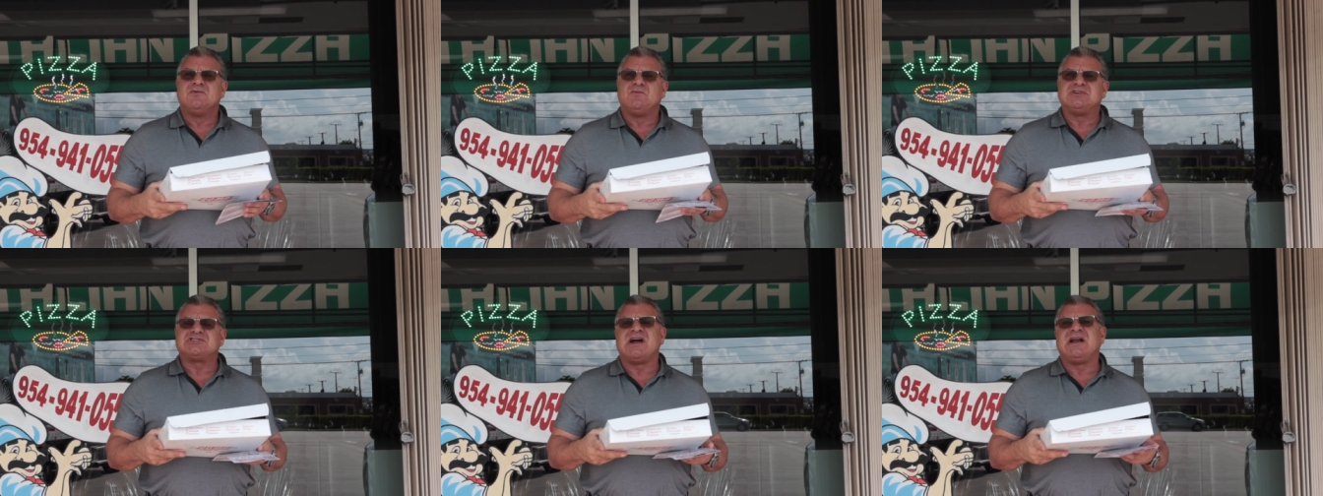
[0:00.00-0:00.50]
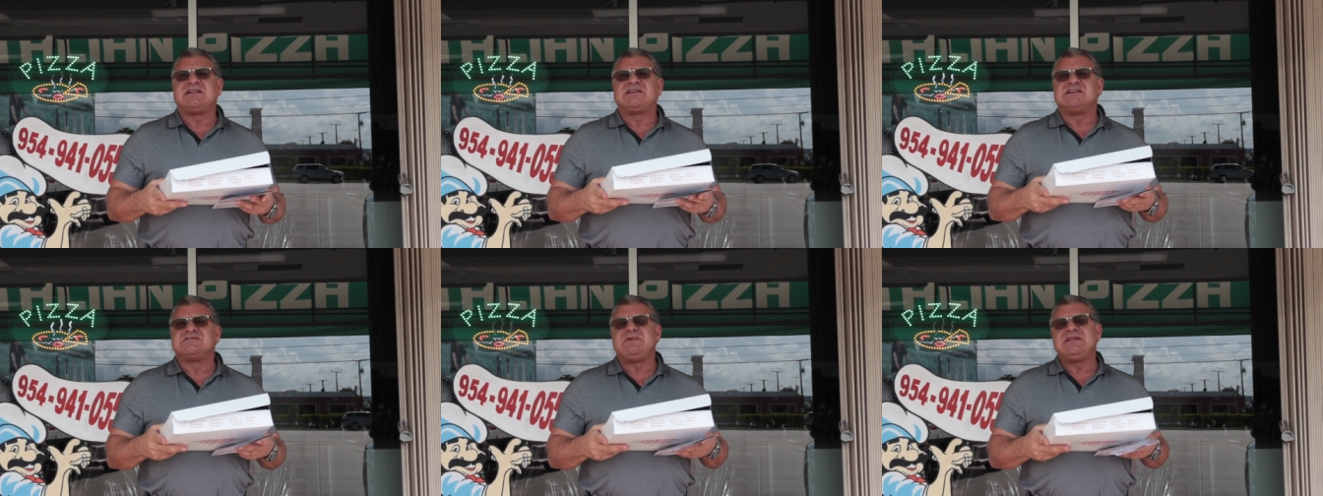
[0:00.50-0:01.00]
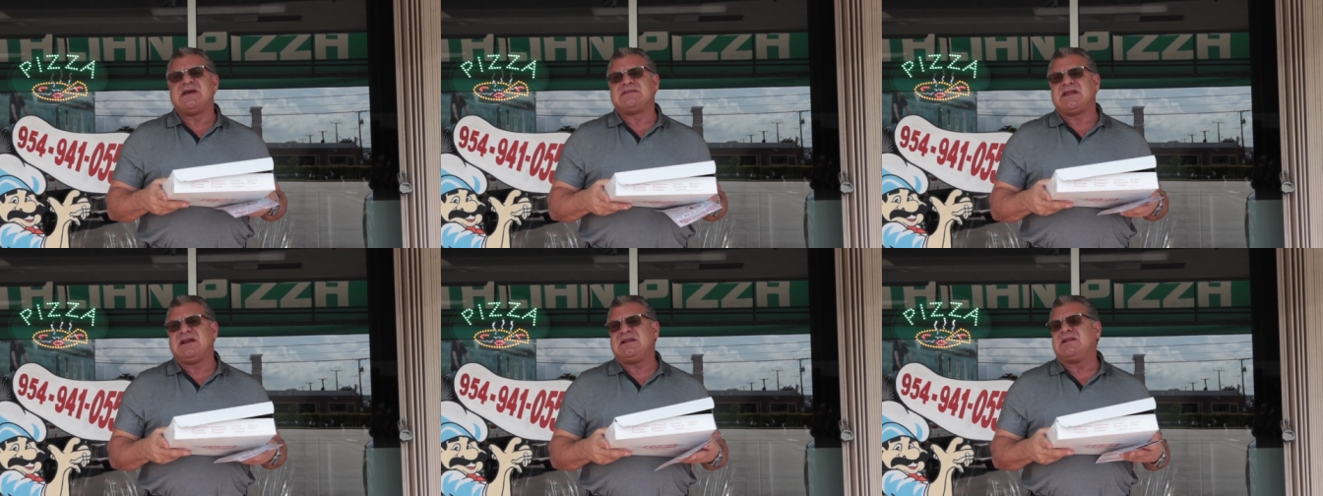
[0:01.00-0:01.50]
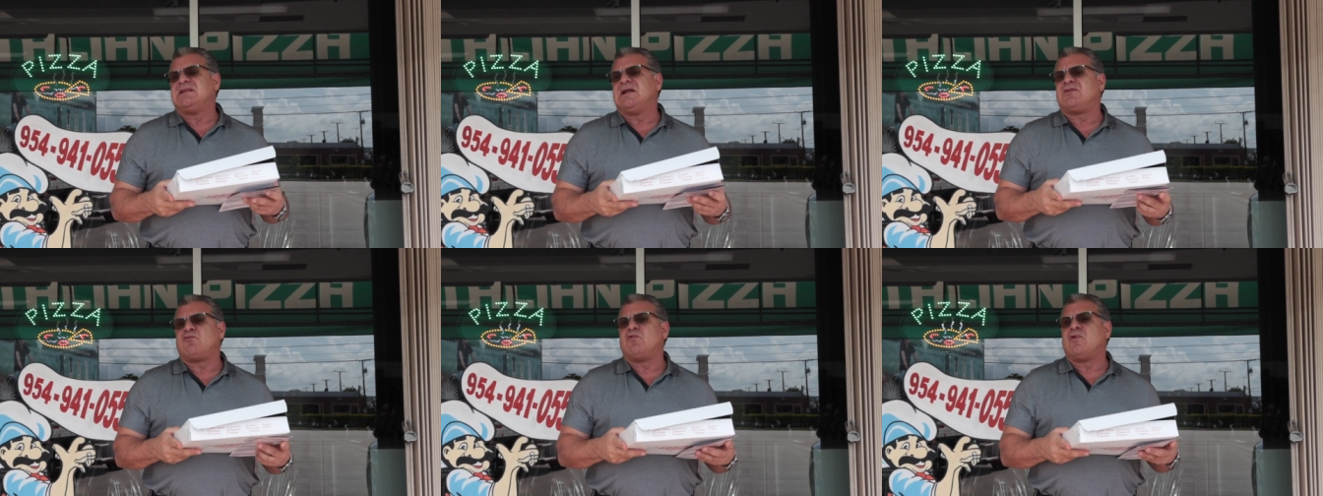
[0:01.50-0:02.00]
which kind of tells me that they didn't let
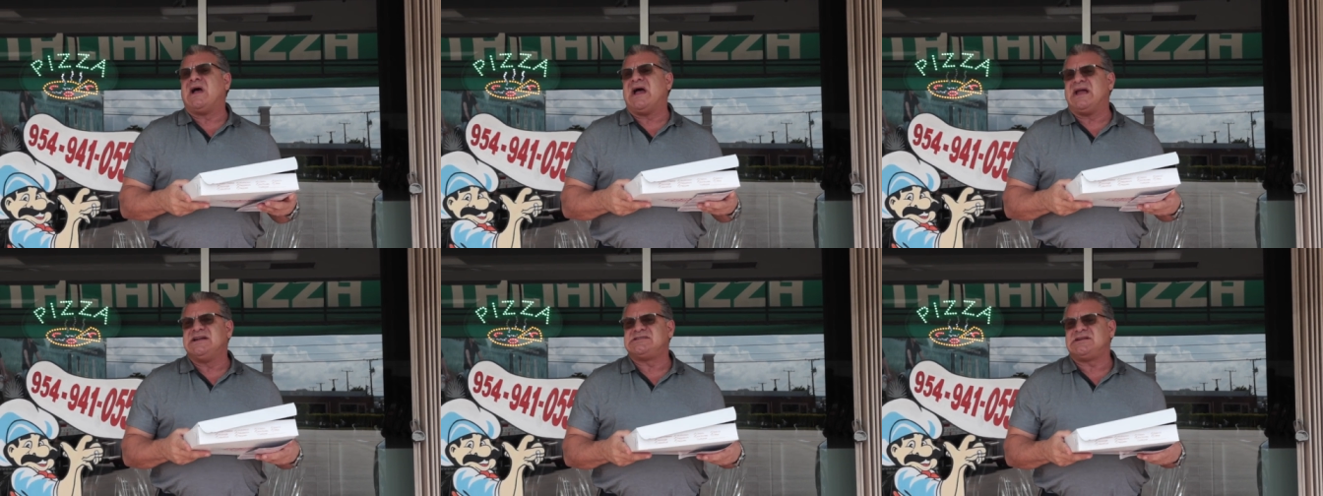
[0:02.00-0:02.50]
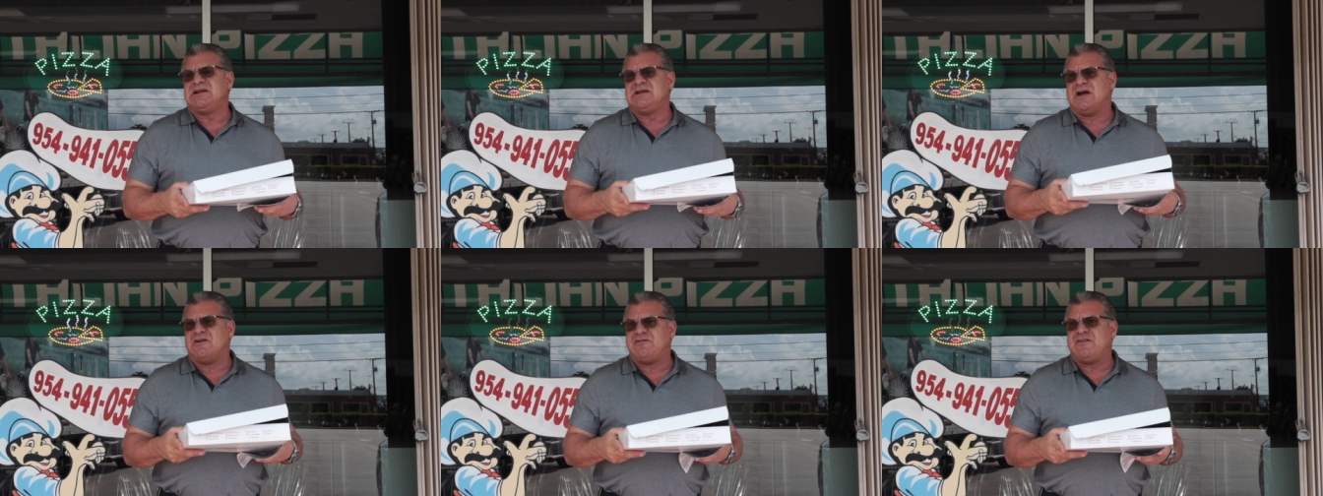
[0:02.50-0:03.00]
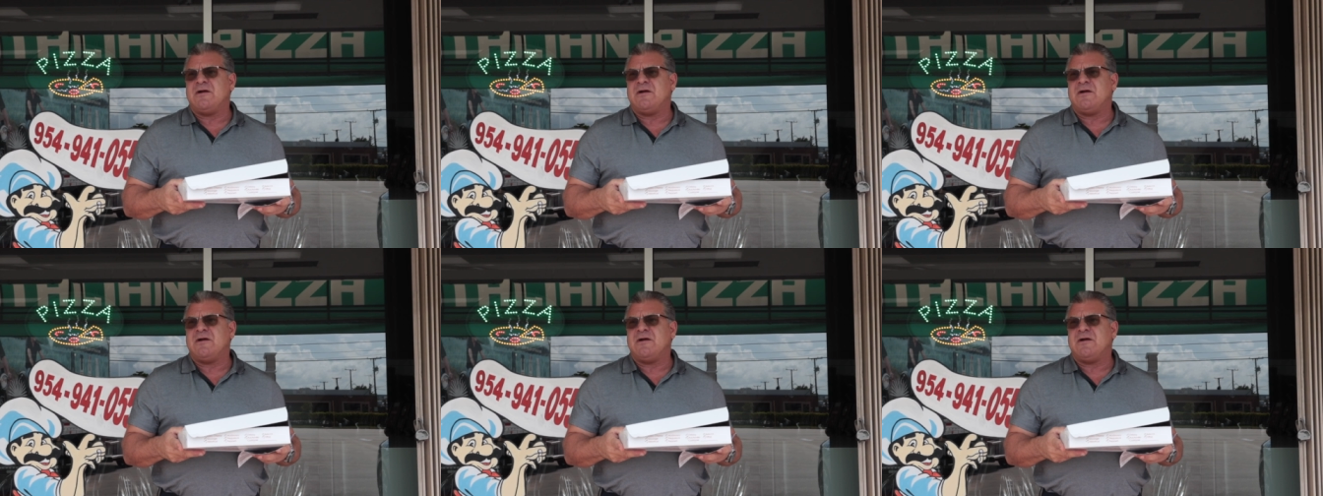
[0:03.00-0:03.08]
it rise enough,